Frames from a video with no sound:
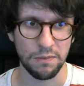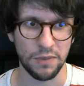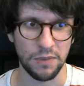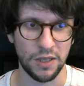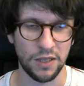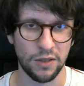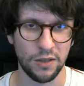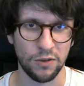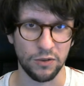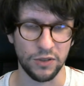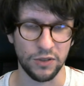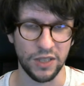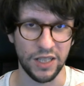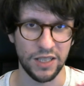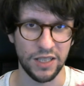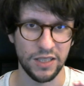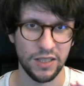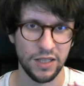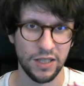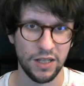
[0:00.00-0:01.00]
and it
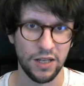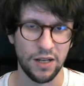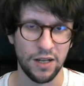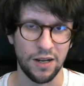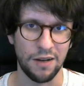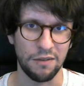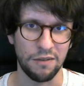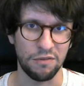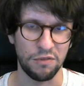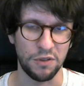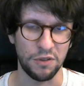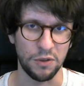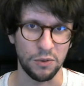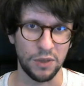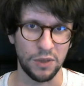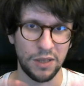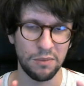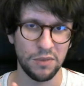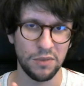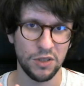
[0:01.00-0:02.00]
contains a few
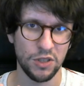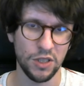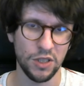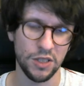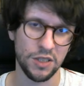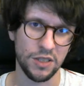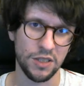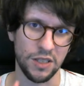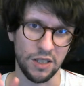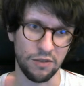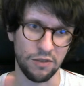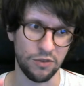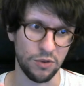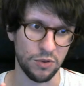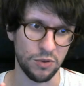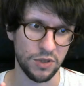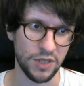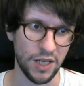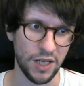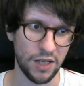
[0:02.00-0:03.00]
images and a few
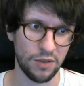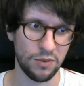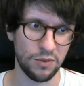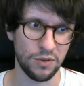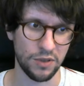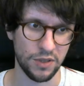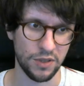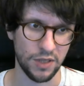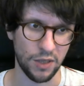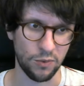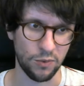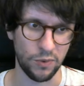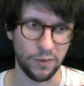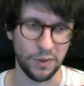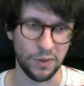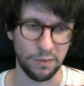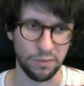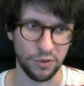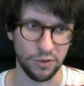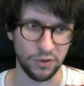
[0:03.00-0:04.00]
sounds that we
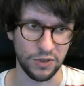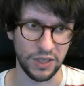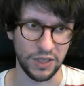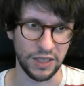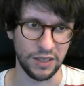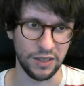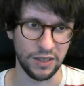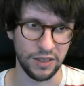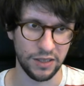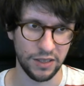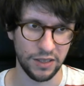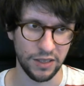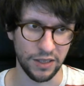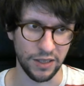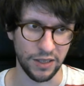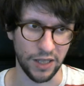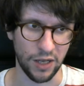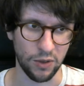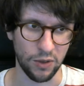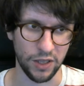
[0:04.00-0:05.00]
will put in
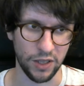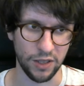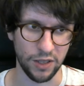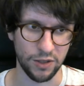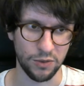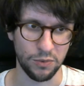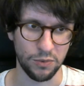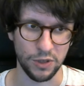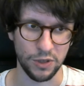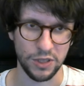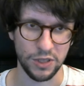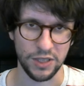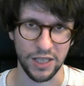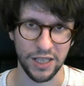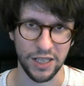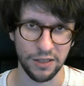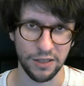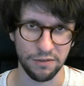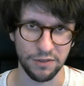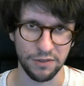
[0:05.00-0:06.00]
now here towards the
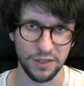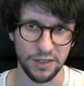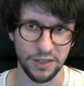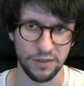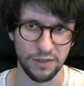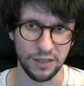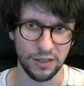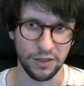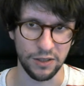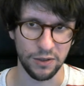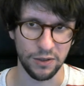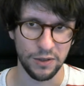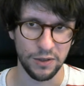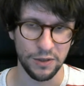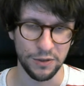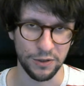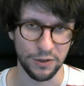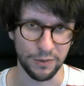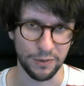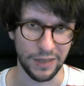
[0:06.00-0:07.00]
end of this video
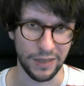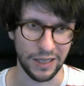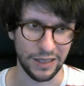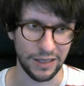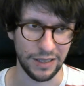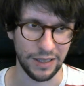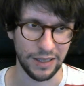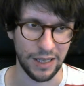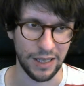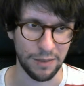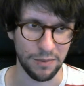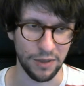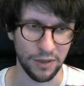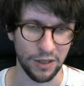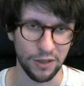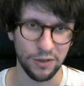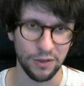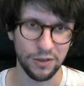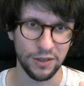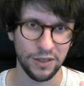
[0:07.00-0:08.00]
to make the game
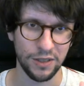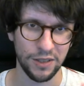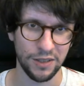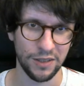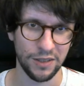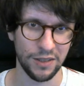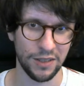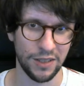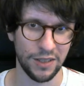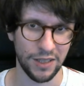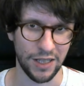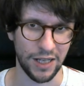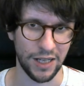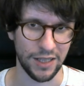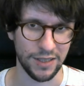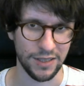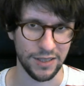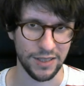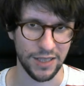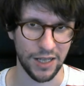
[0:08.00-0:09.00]
look
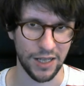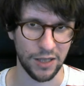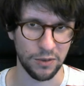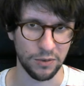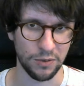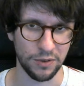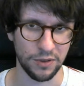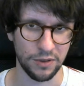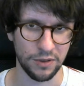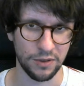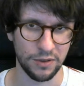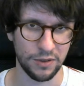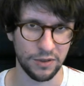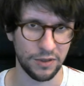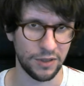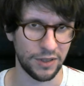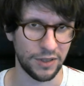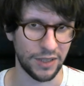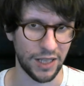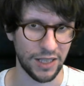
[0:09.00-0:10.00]
and sound
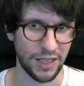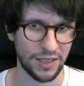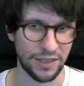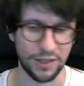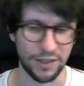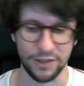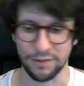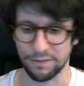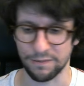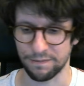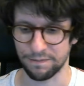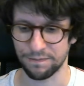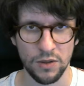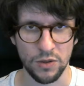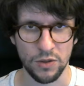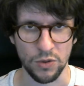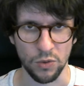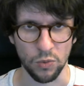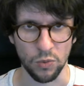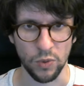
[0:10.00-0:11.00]
nicer.
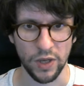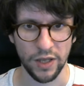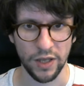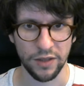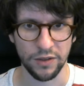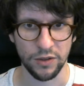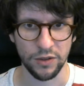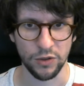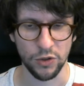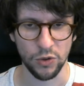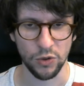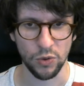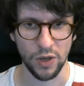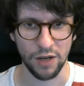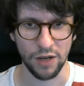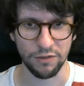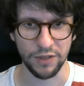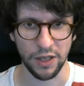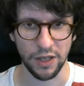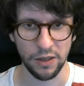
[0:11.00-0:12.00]
So when you
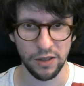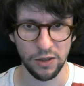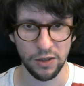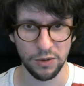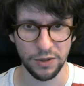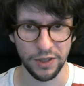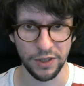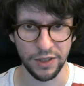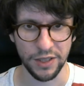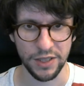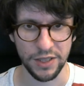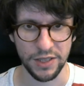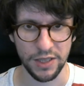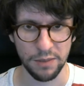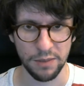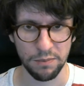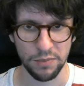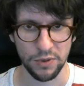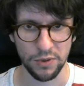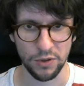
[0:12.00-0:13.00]
have downloaded the
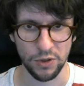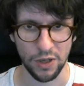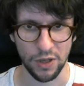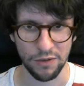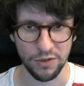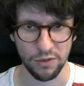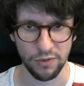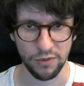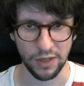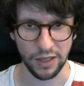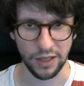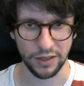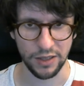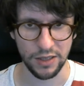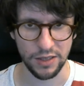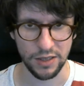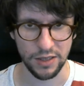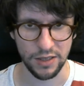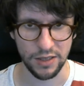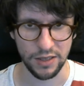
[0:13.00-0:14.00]
zip, you have something like
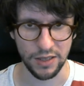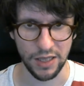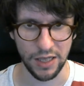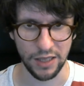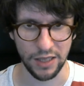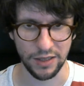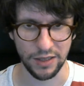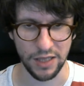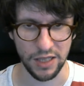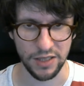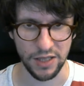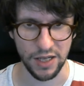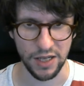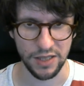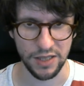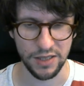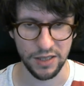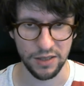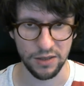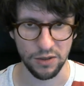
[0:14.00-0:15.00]
this,
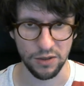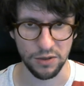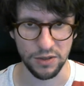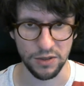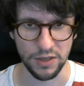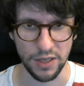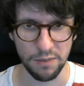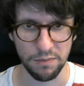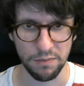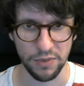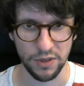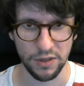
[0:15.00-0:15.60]
snake-assets.zip.